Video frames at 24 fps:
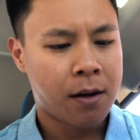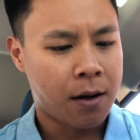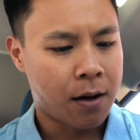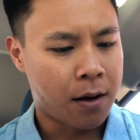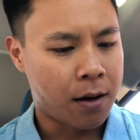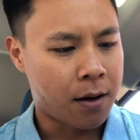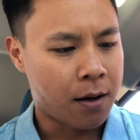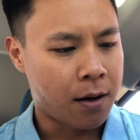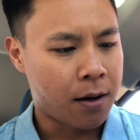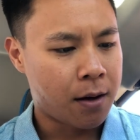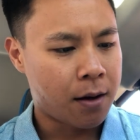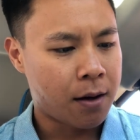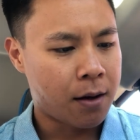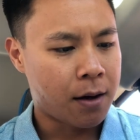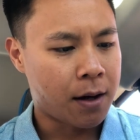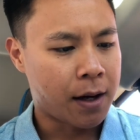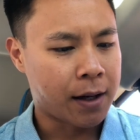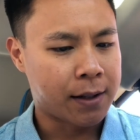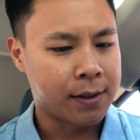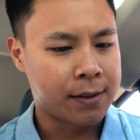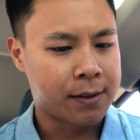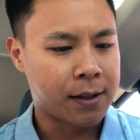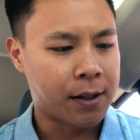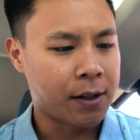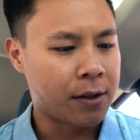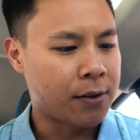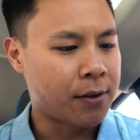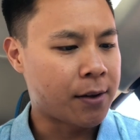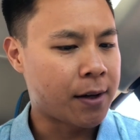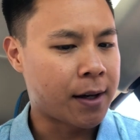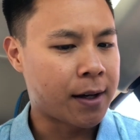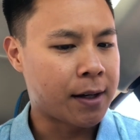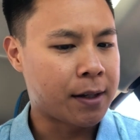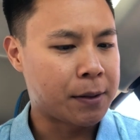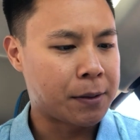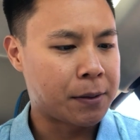I could tell you
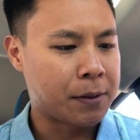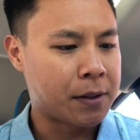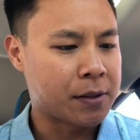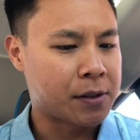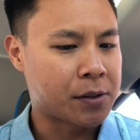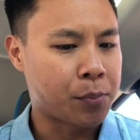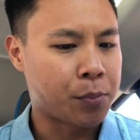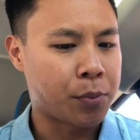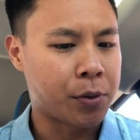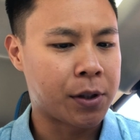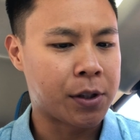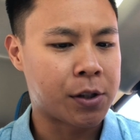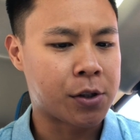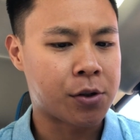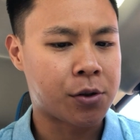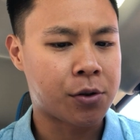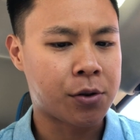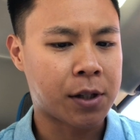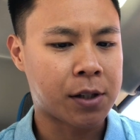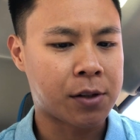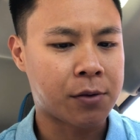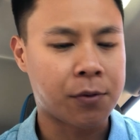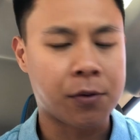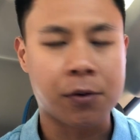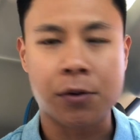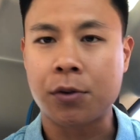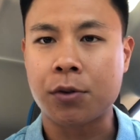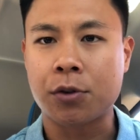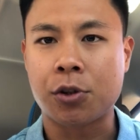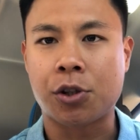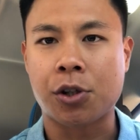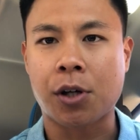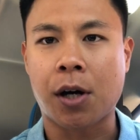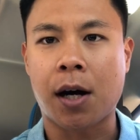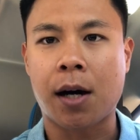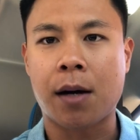that it's a pretty stressful
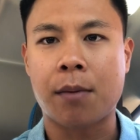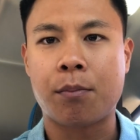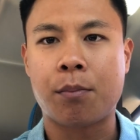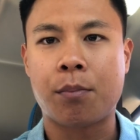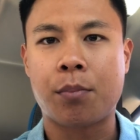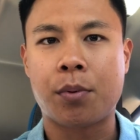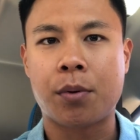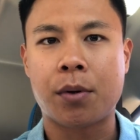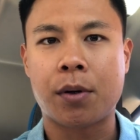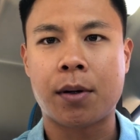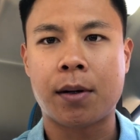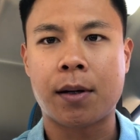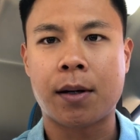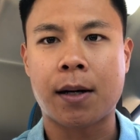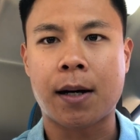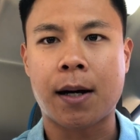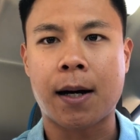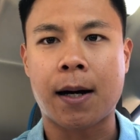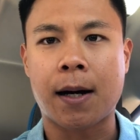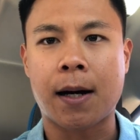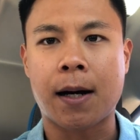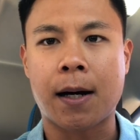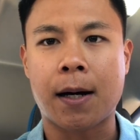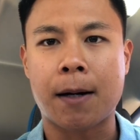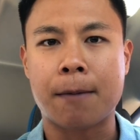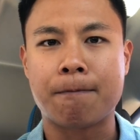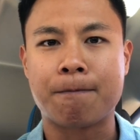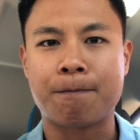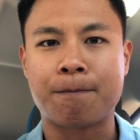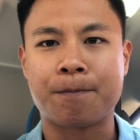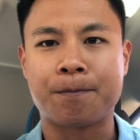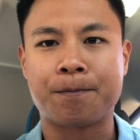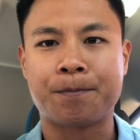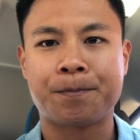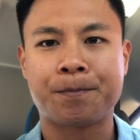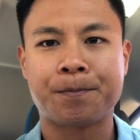job,
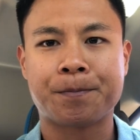and